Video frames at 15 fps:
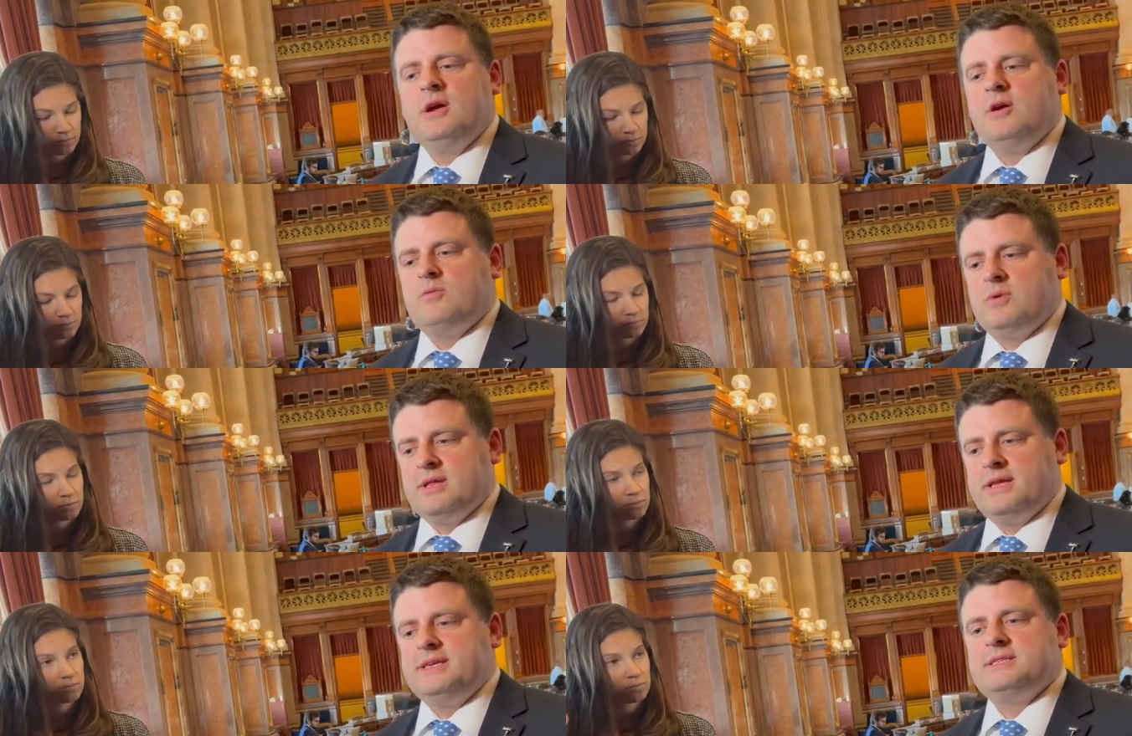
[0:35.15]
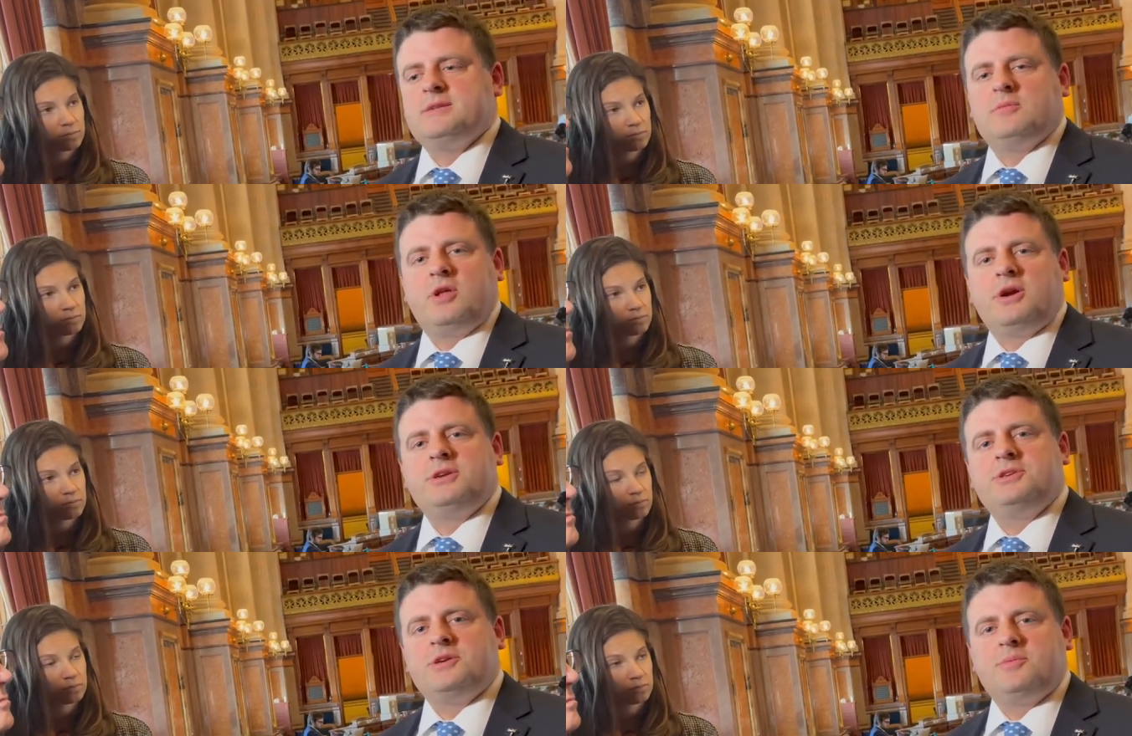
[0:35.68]
Speaker 1: release some
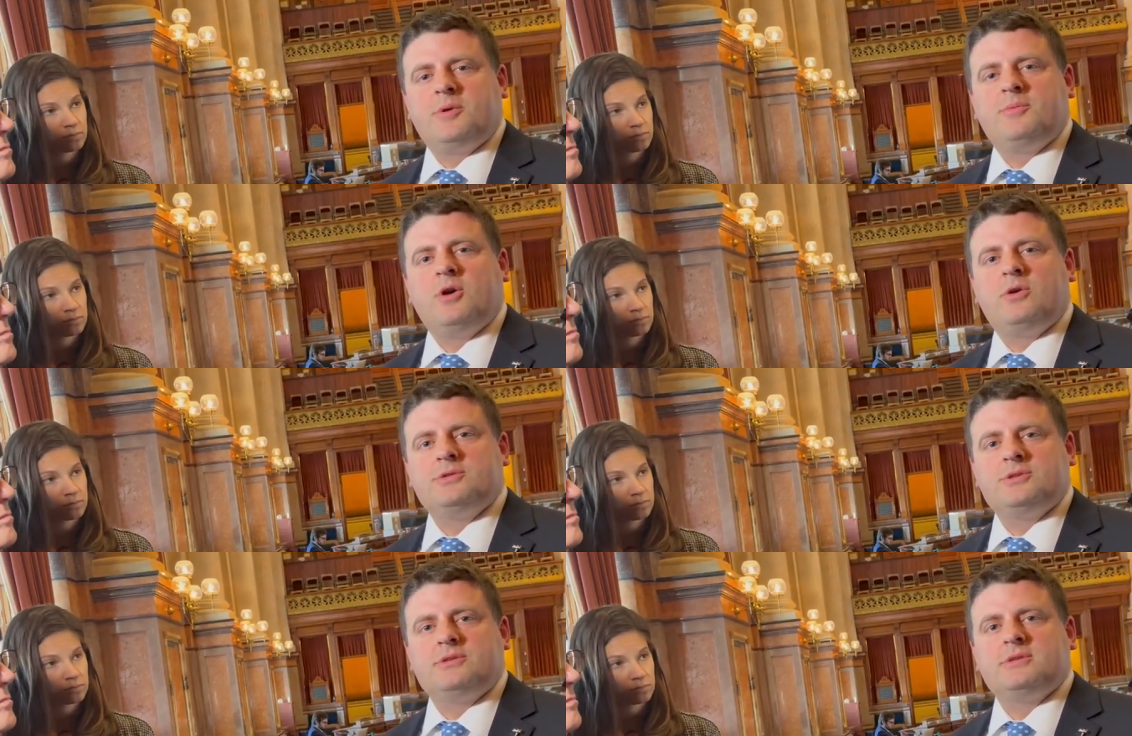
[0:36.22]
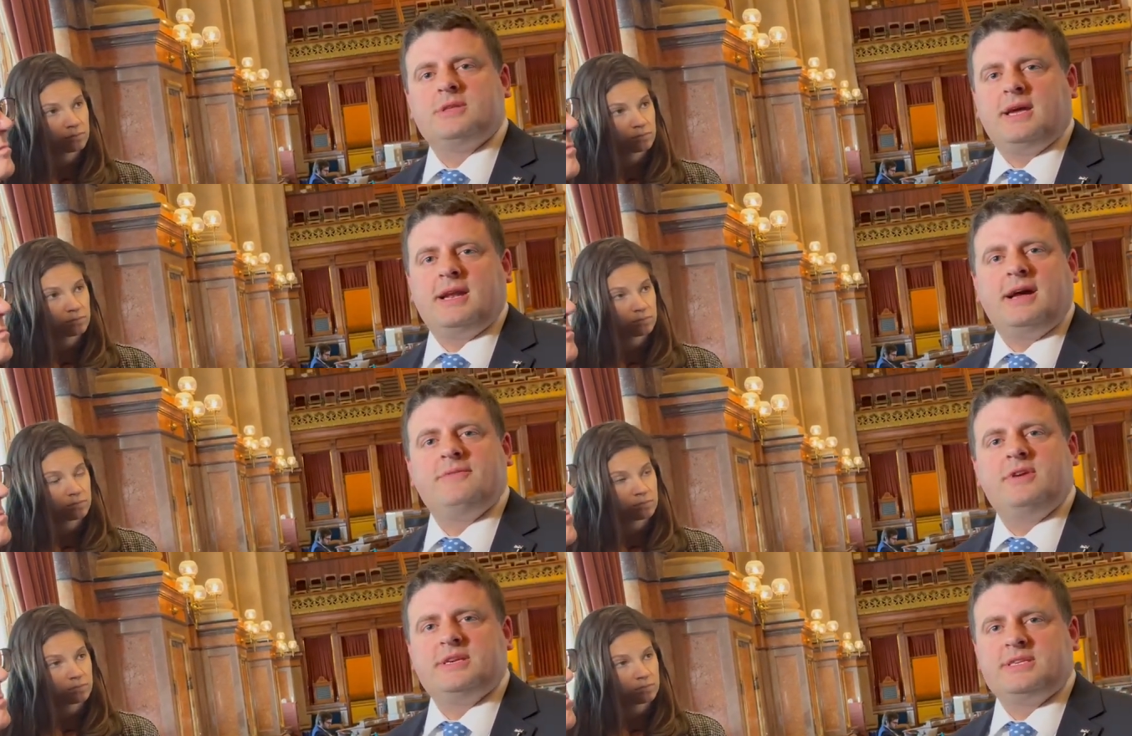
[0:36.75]
larger proposals that
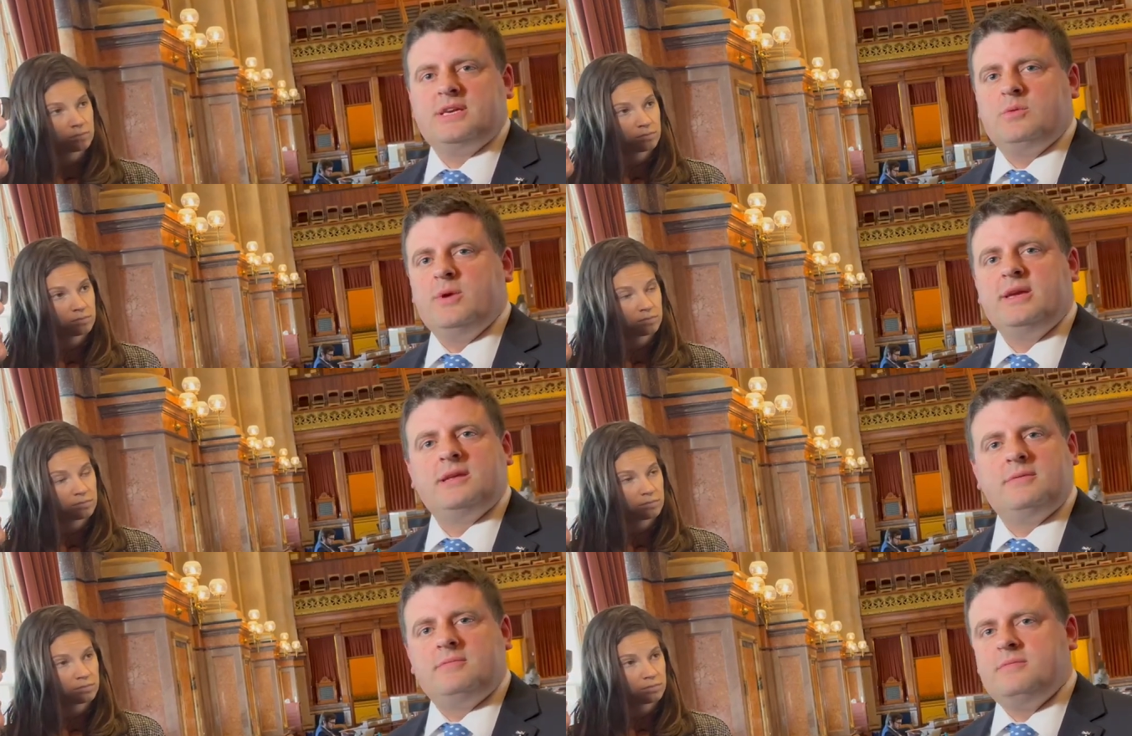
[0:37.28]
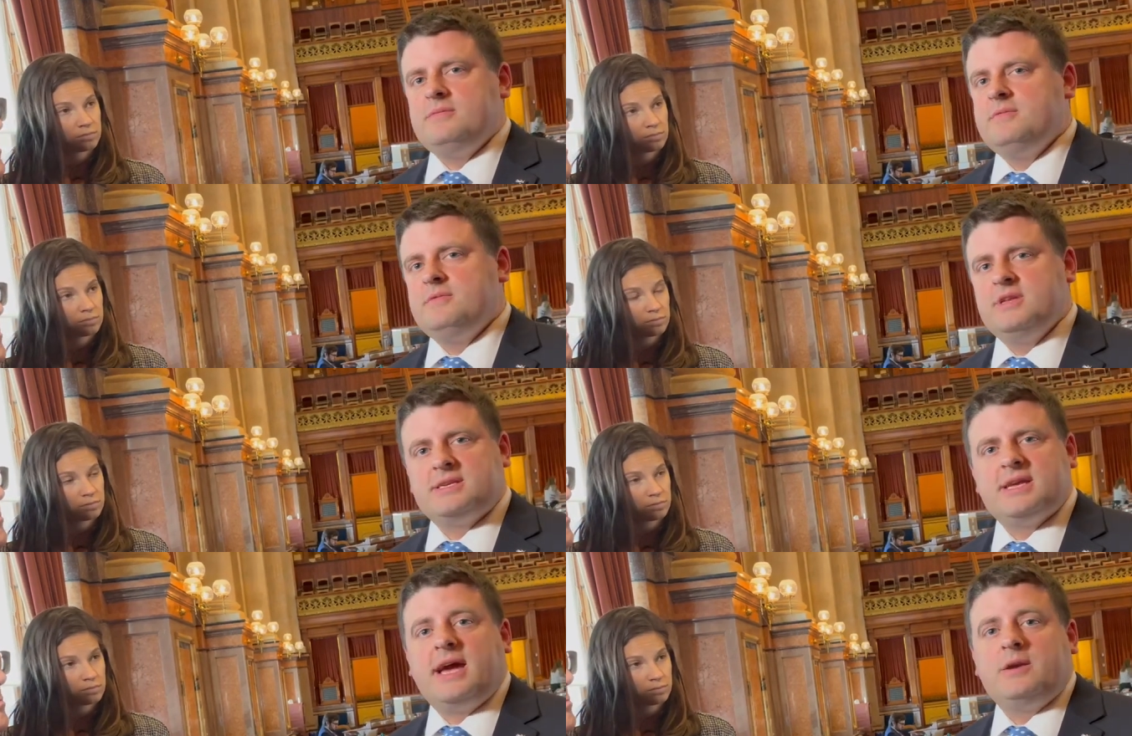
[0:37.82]
obviously we can
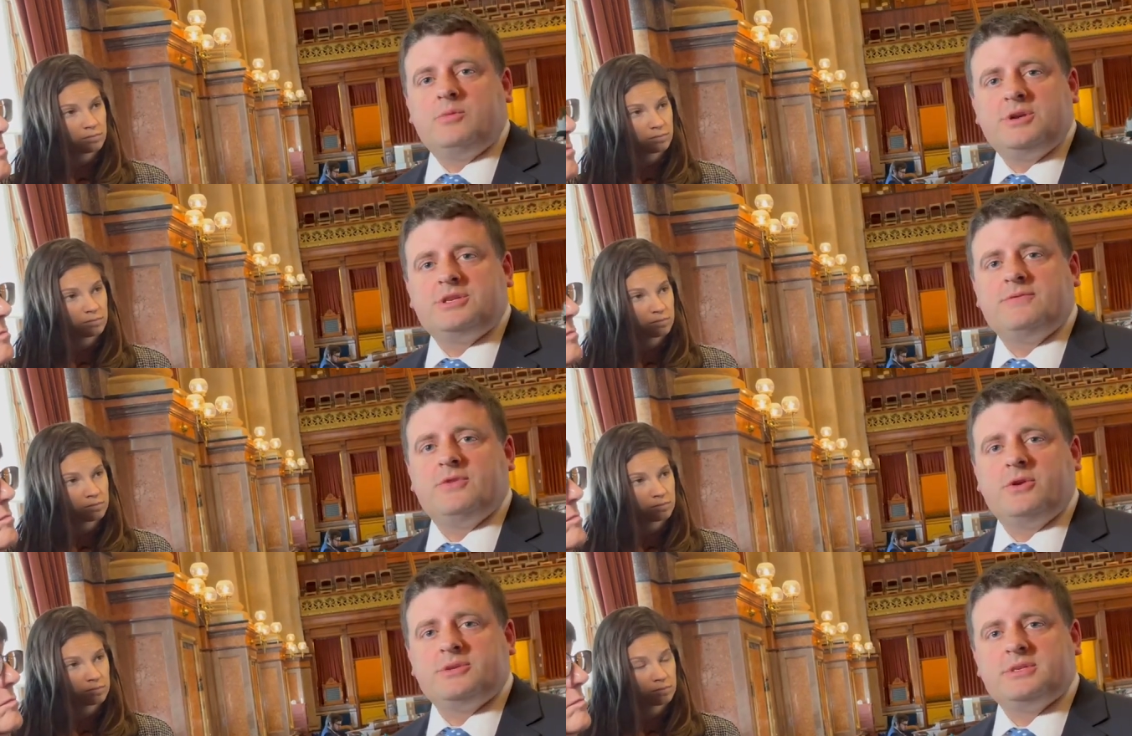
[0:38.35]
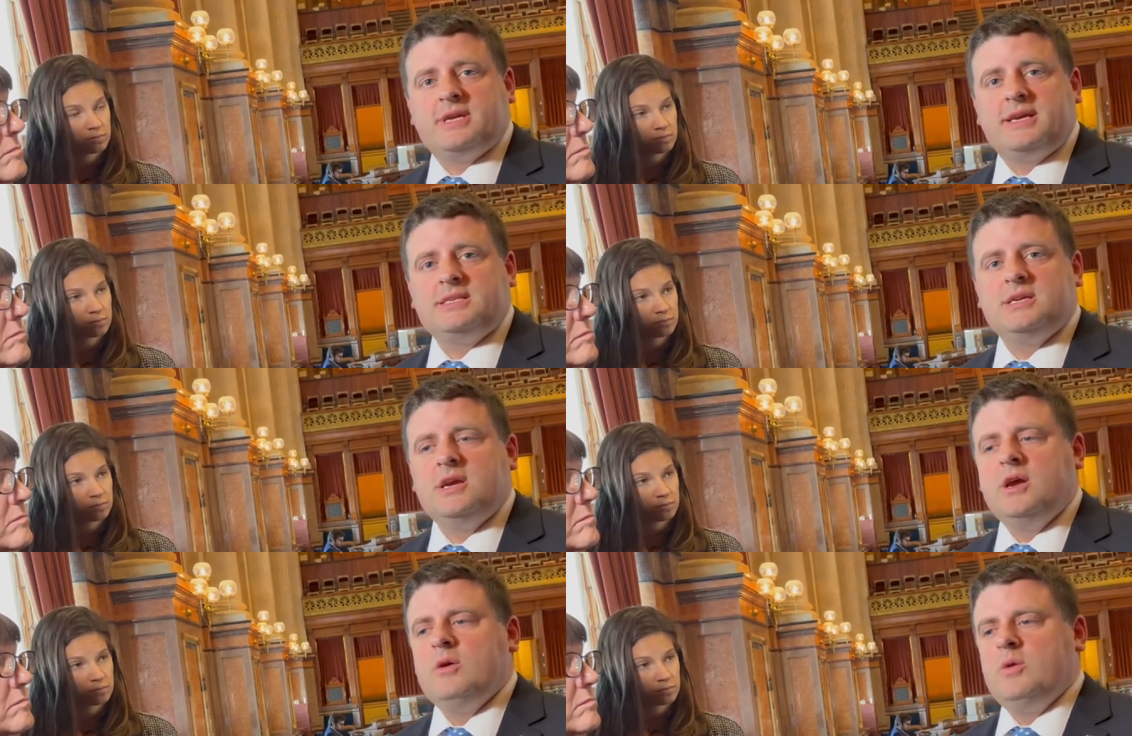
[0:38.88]
decide which of those things
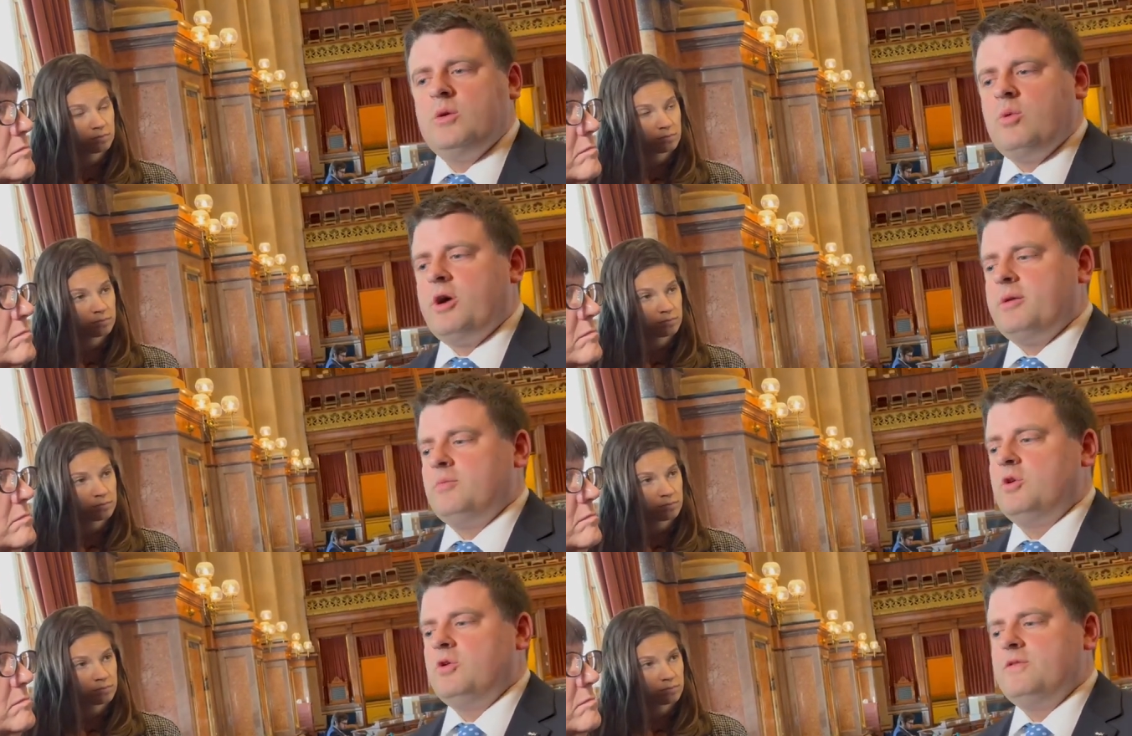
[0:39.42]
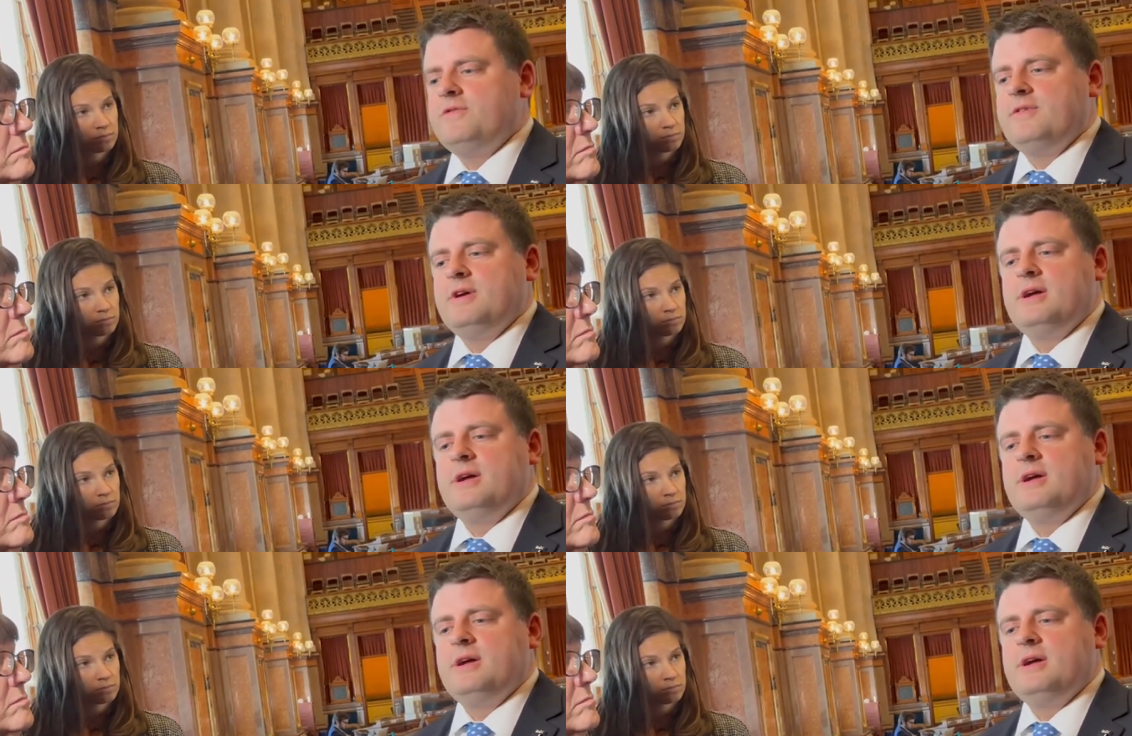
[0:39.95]
we want to move.